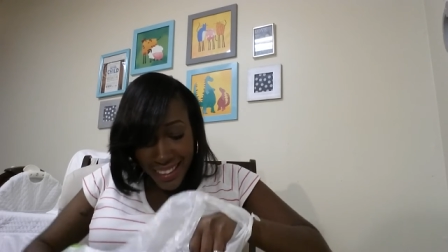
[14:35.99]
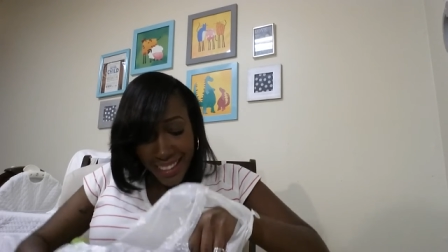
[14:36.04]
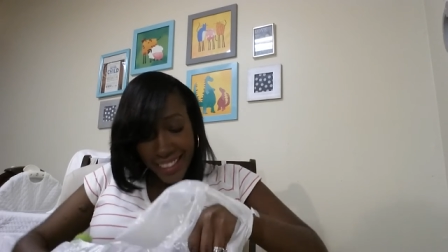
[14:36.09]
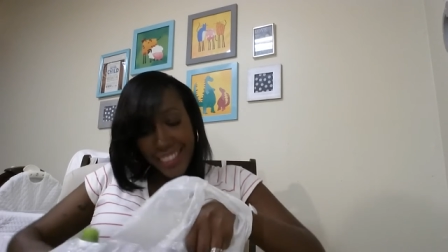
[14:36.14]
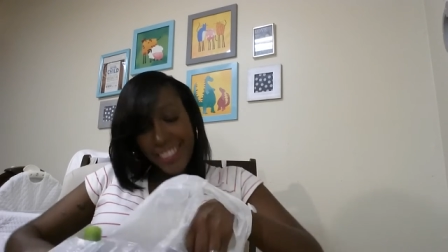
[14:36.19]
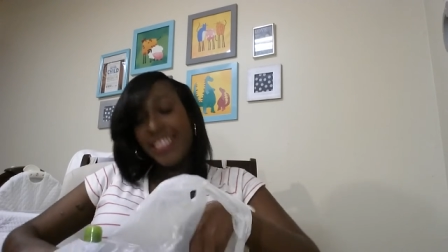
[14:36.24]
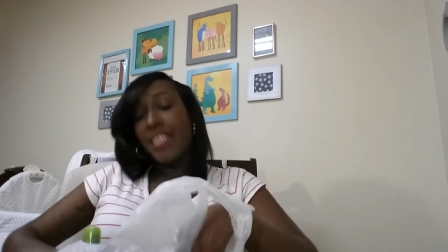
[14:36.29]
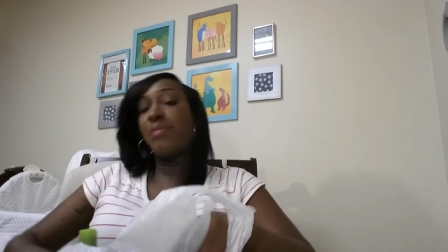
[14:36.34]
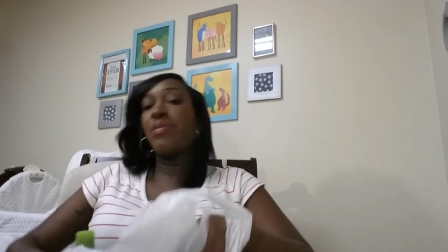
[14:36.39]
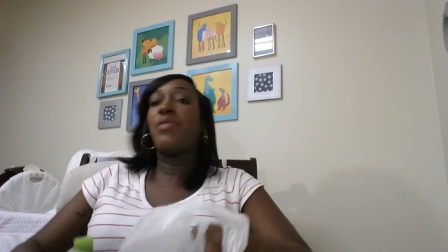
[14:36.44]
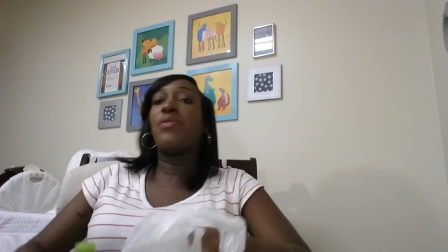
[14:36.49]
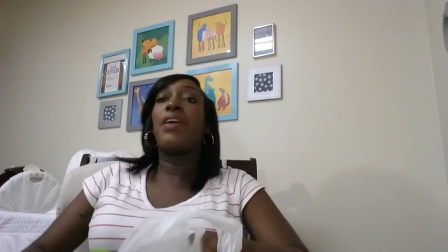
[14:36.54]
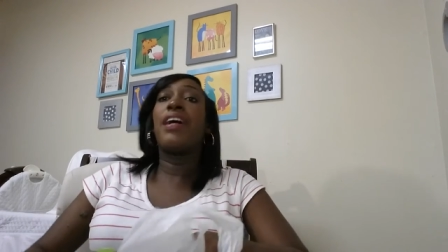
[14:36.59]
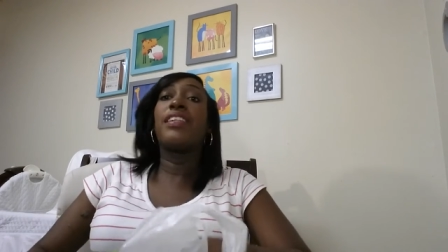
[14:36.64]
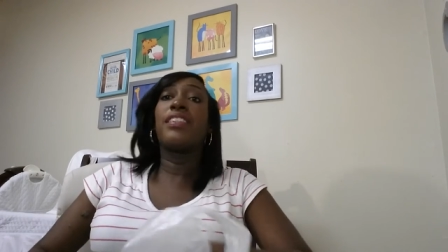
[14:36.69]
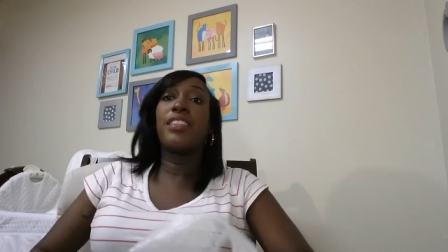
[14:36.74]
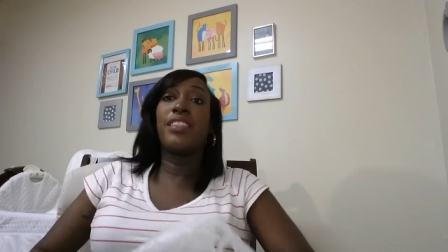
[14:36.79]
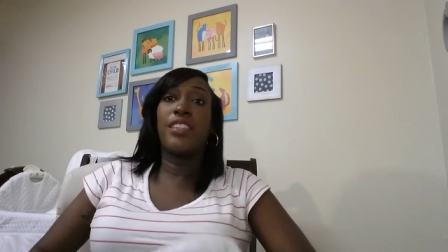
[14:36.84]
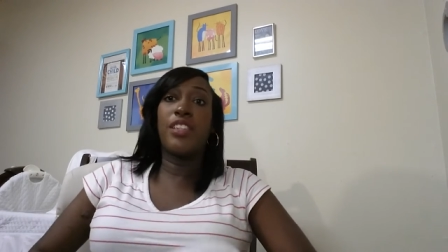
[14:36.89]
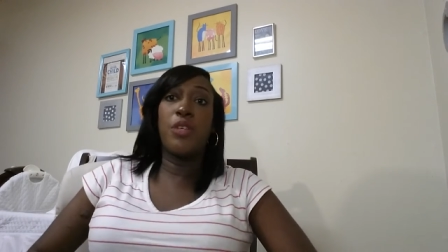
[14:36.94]
because i've been
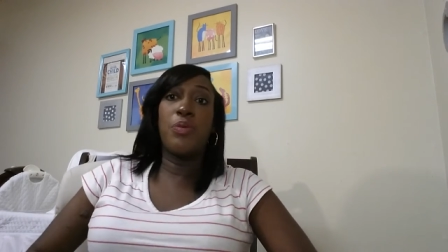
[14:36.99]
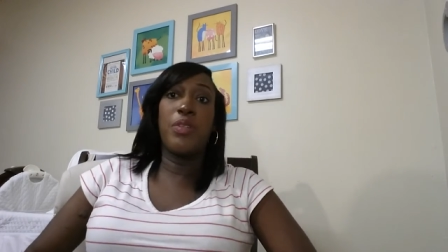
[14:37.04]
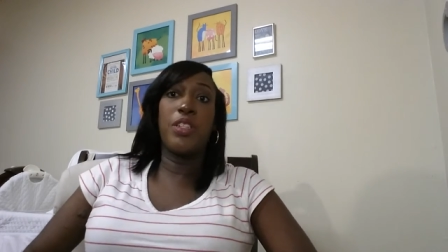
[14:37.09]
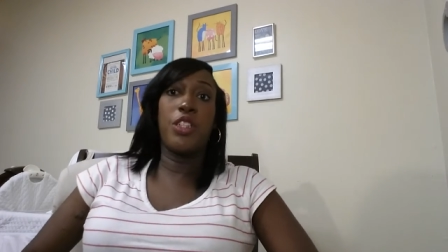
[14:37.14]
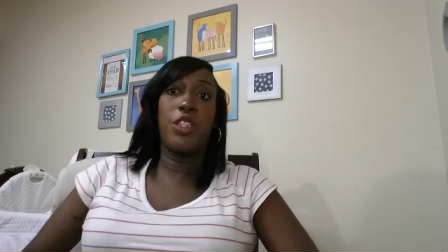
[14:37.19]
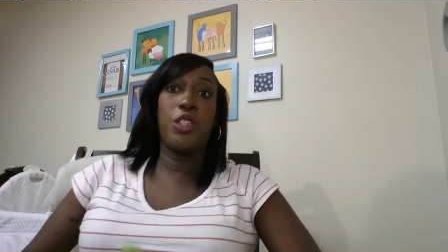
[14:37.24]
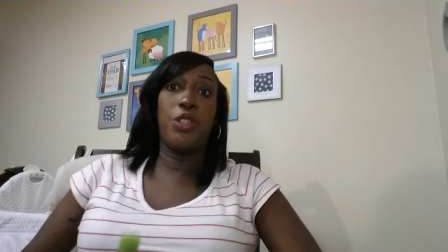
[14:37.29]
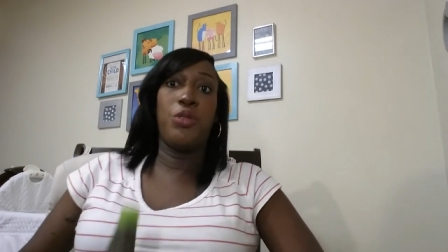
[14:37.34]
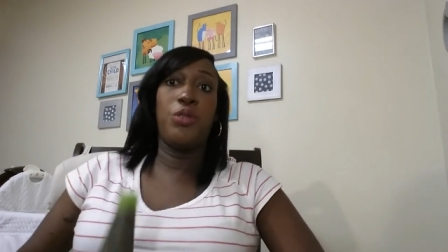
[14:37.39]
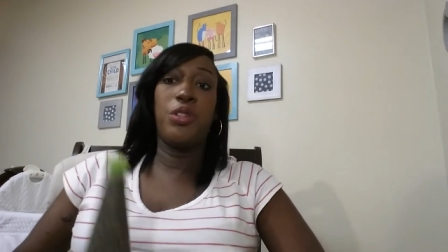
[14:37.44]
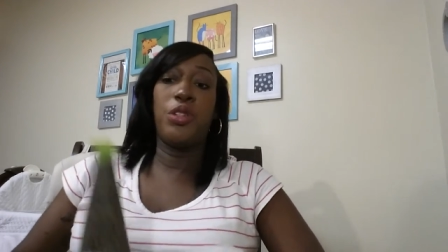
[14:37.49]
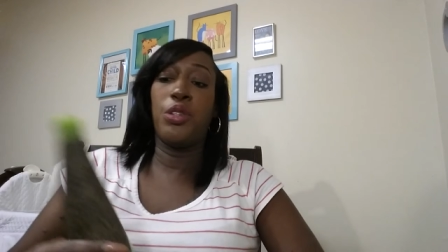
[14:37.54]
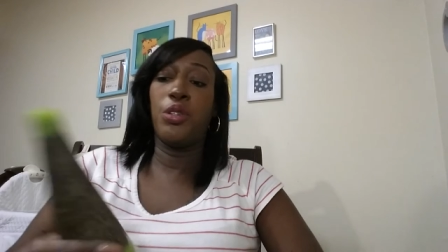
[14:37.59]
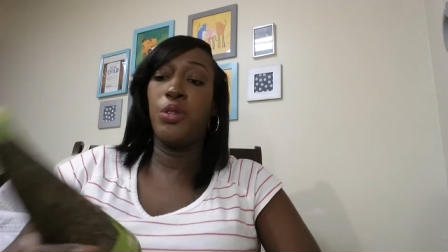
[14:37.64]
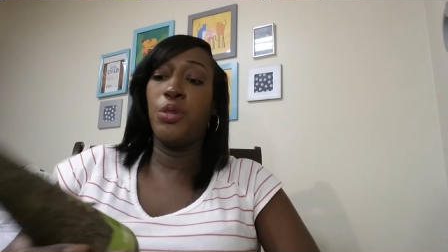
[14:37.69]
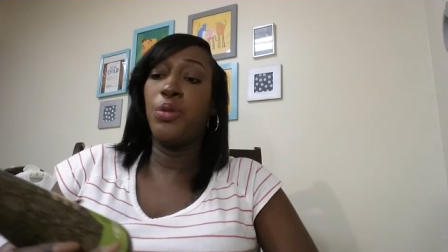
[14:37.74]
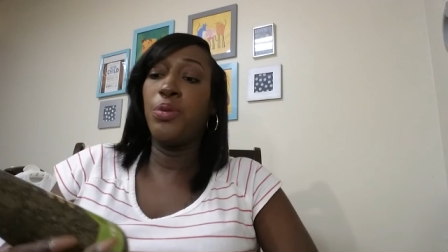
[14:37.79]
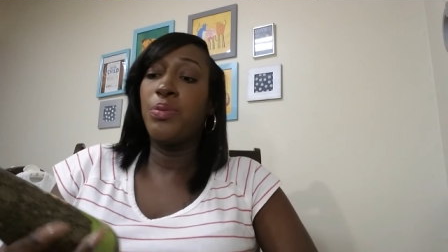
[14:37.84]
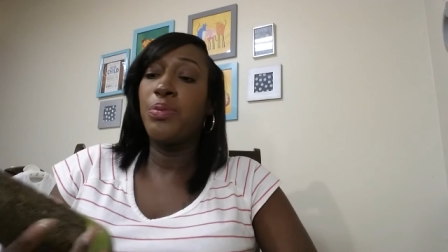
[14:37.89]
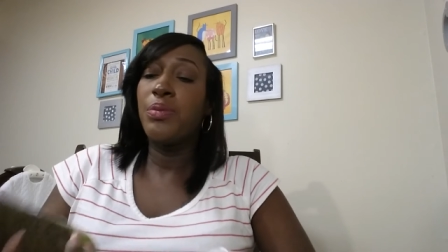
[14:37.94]
watching so much
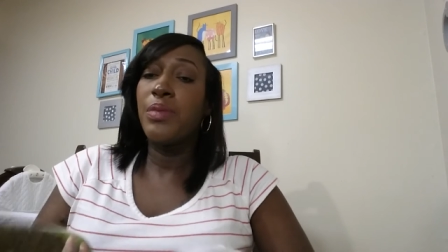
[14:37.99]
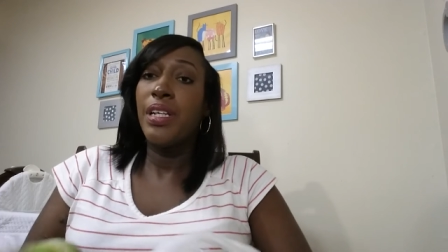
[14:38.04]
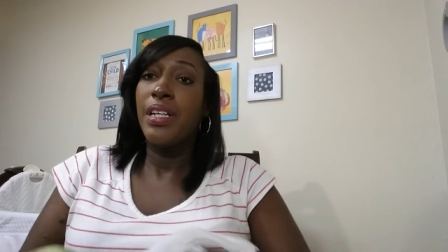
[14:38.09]
youtube